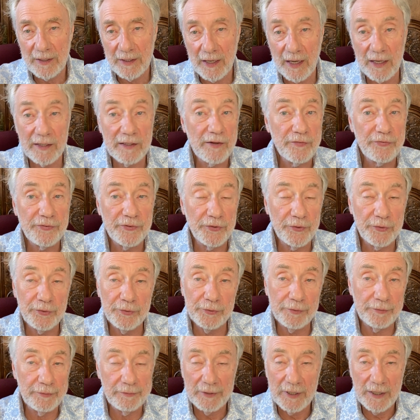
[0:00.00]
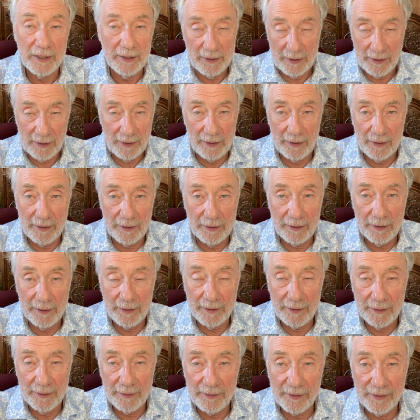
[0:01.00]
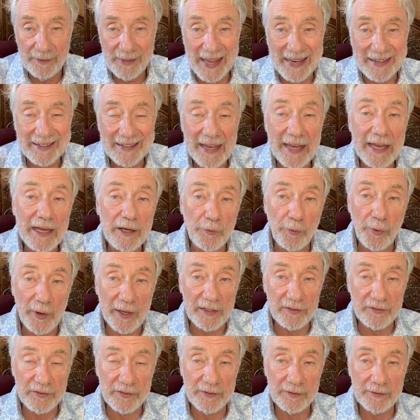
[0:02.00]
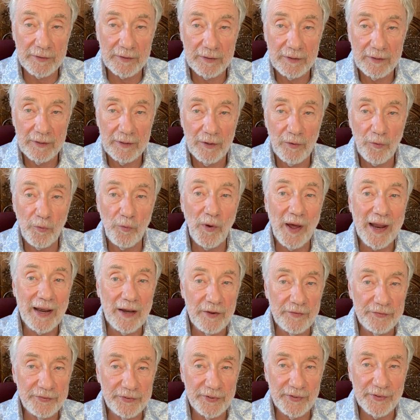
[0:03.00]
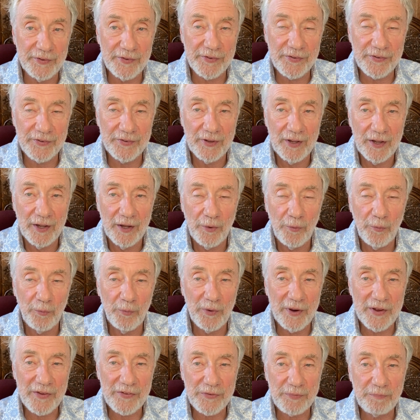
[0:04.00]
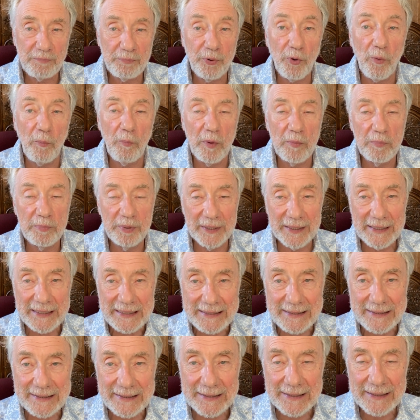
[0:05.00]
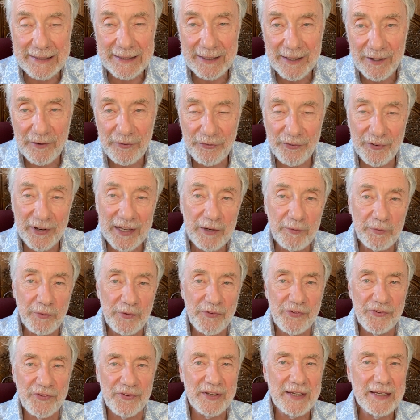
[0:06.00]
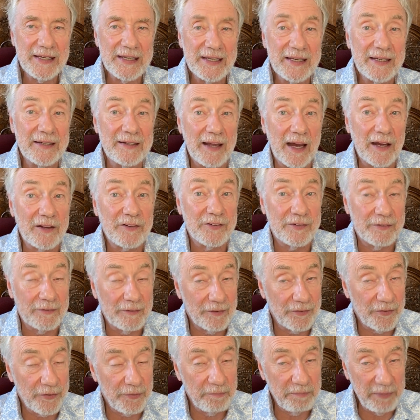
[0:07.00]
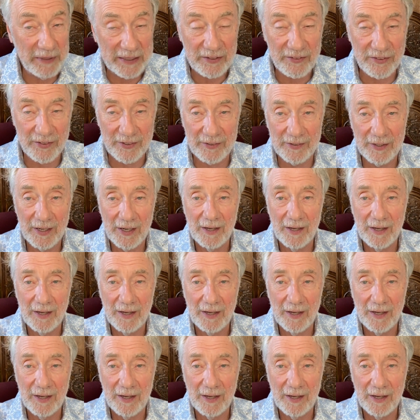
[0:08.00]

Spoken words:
And if you then equate relevance with probability, frequency in actual speech